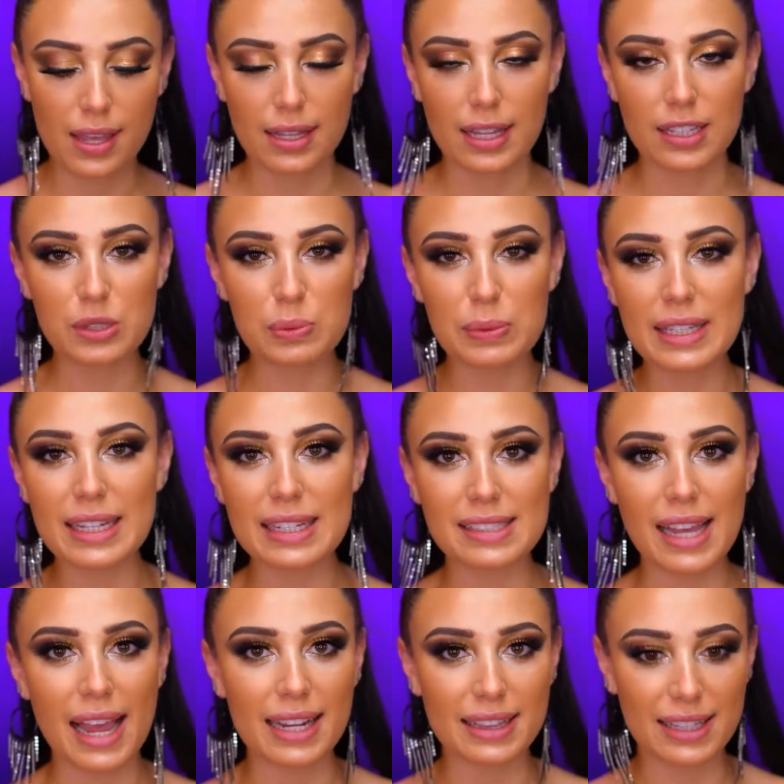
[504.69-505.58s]
that's really
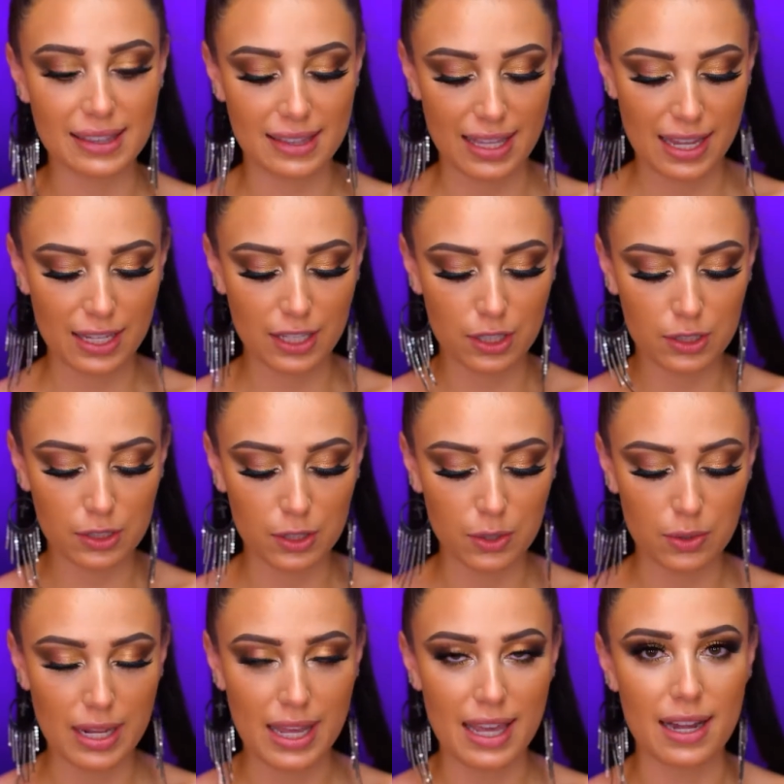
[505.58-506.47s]
exciting that they
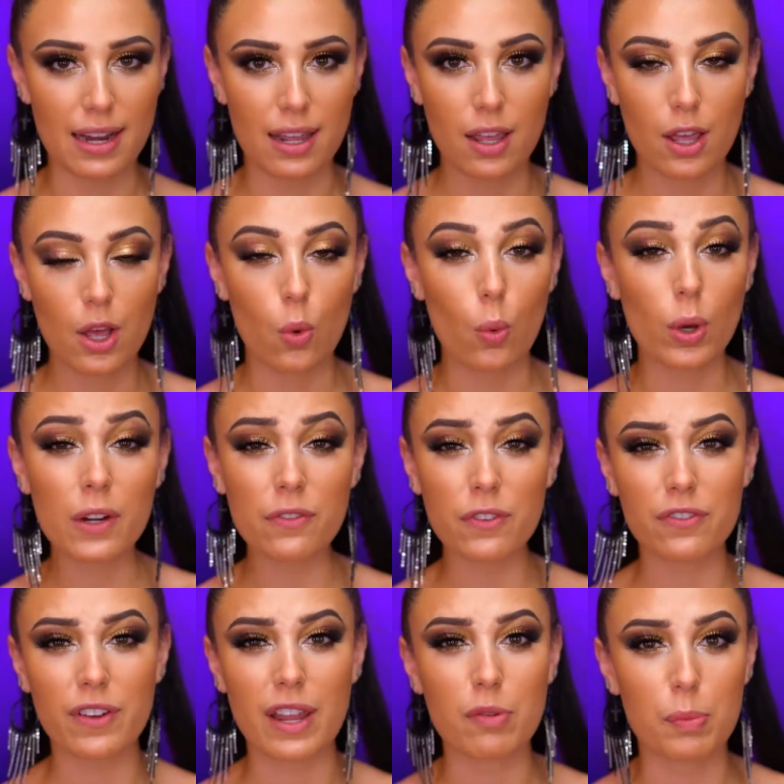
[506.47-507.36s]
included one of
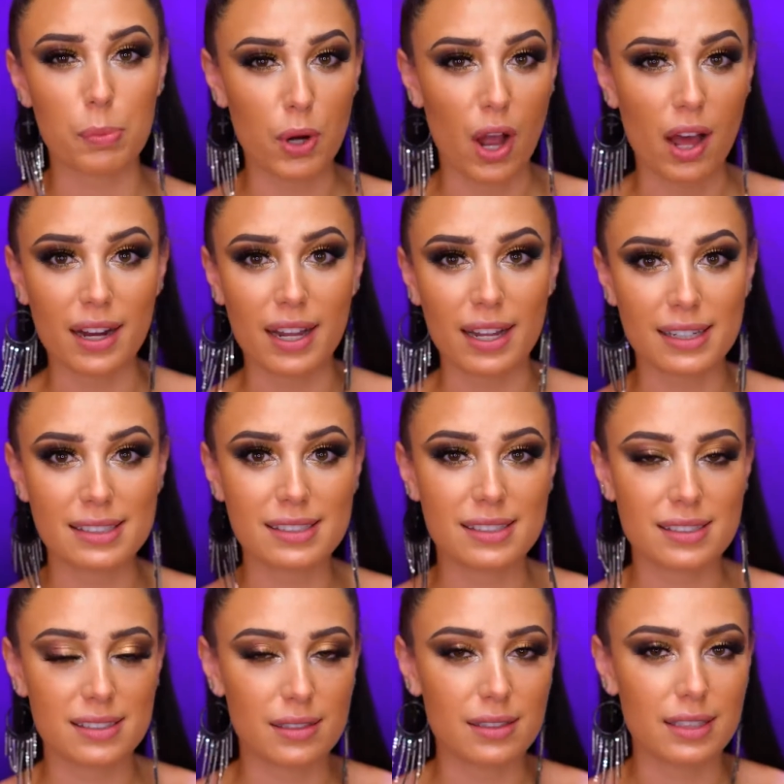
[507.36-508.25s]
her favorite
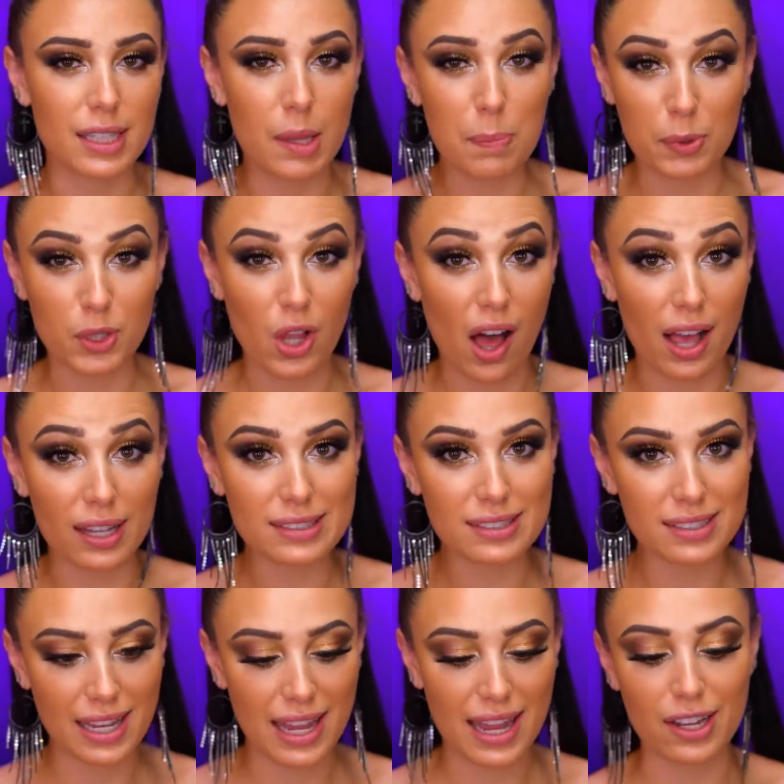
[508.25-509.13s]
products, lip
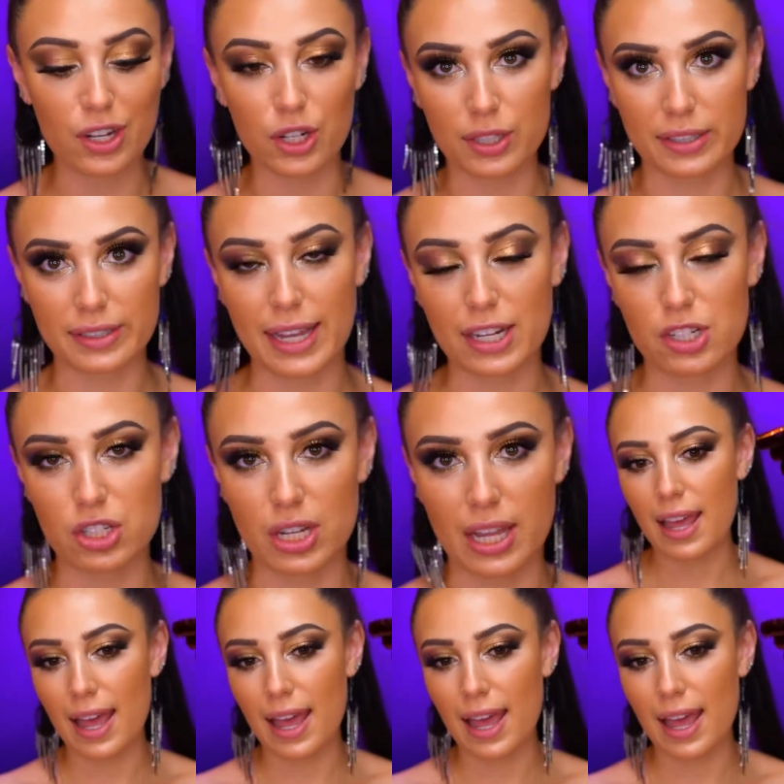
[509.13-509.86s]
gloss, in her collection.